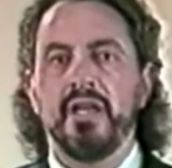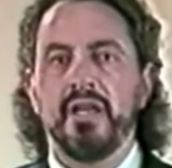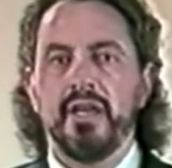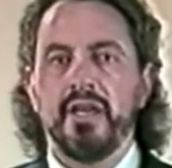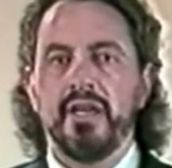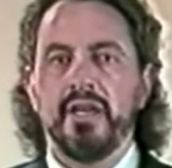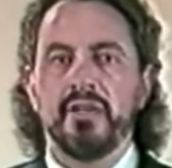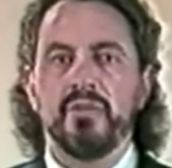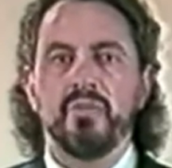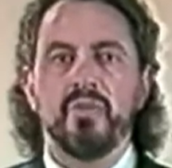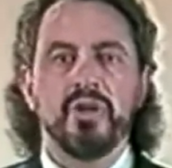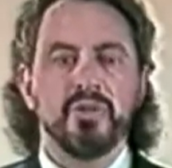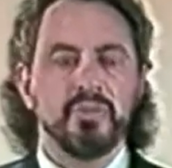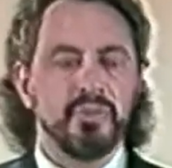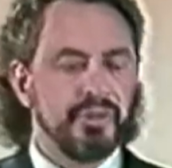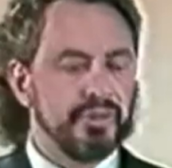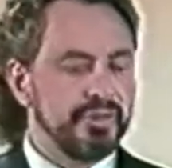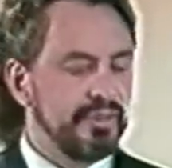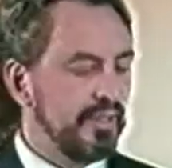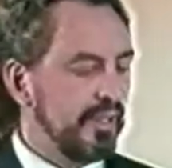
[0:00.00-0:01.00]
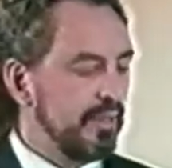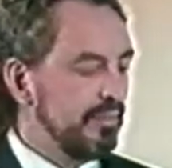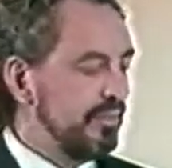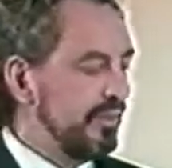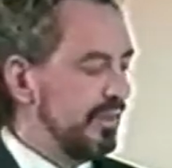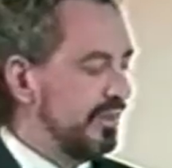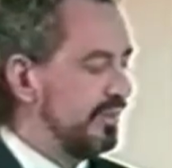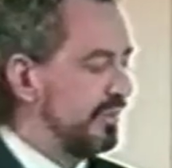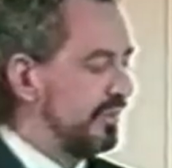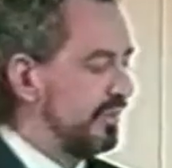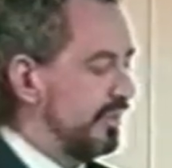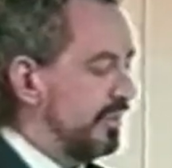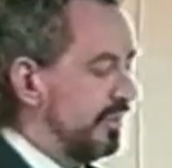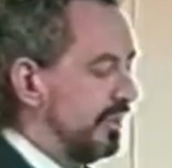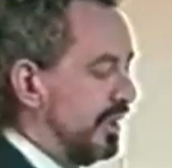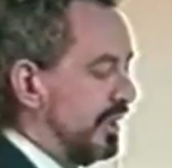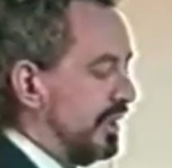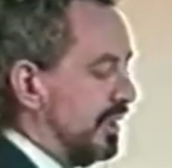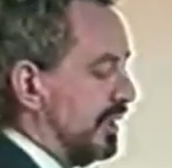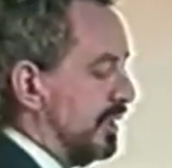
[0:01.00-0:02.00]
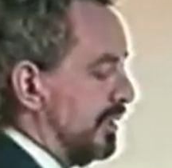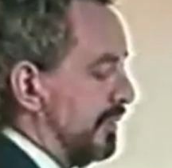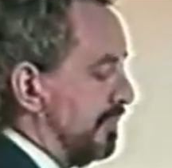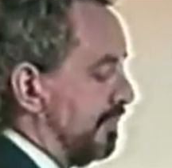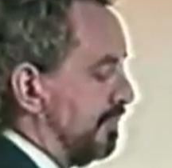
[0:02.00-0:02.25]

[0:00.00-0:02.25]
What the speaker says: And what we're attempting to do here